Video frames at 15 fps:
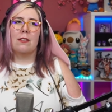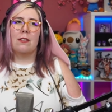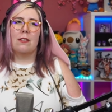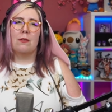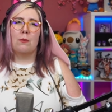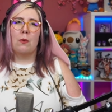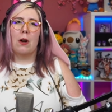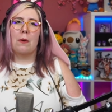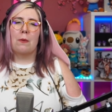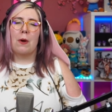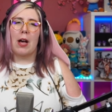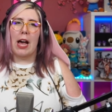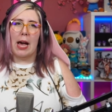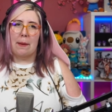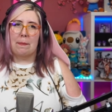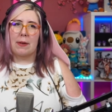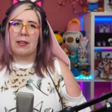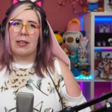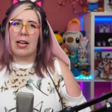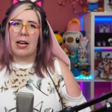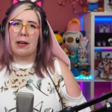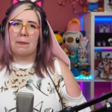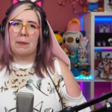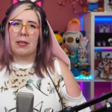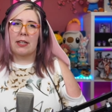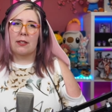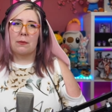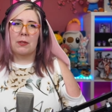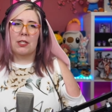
what will happen now because we